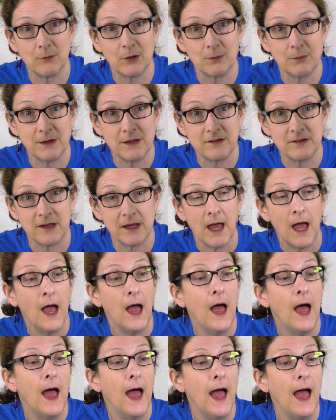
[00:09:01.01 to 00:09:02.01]
tablet PC.
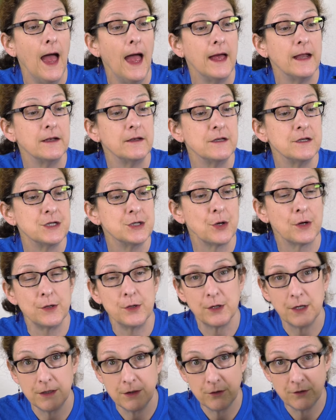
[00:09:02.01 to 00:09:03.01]
And sure,
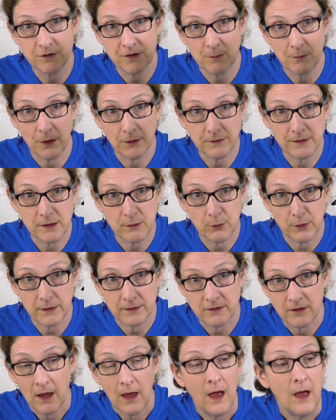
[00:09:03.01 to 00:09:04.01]
you can use the multi
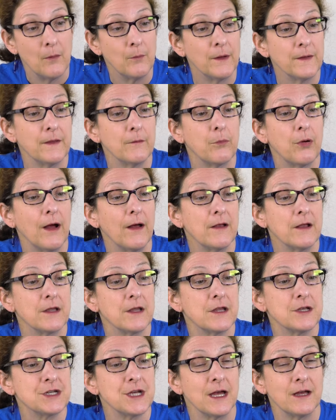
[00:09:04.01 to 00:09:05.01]
ones, but
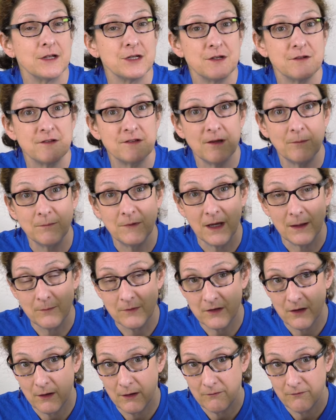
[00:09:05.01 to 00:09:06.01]
the challenge is
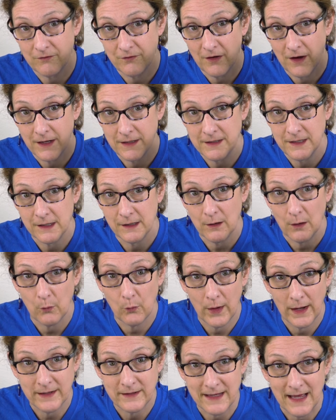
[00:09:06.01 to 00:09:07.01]
sometimes finding a
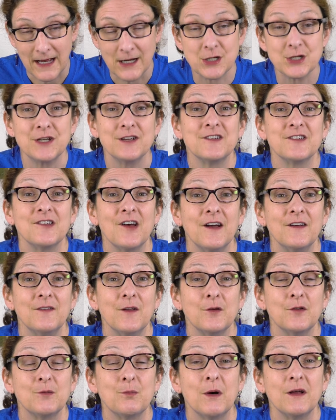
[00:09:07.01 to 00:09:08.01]
way to actually
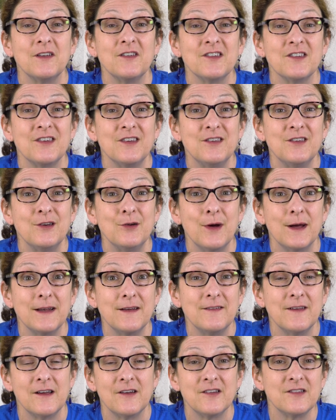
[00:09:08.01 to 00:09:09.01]
assign those buttons to do
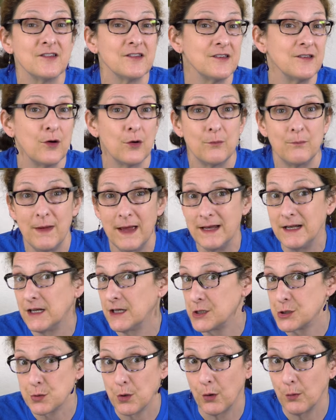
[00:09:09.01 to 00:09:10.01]
anything because there's no main
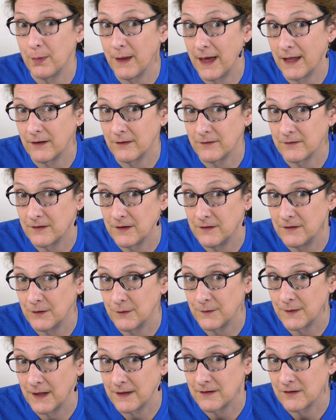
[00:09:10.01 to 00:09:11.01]
control panel to
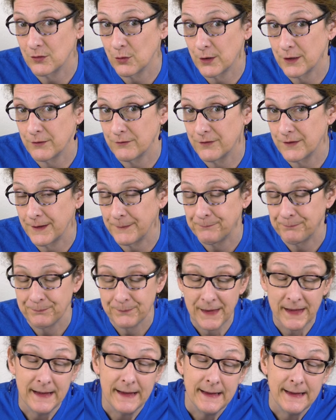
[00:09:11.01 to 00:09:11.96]
do that sort of thing.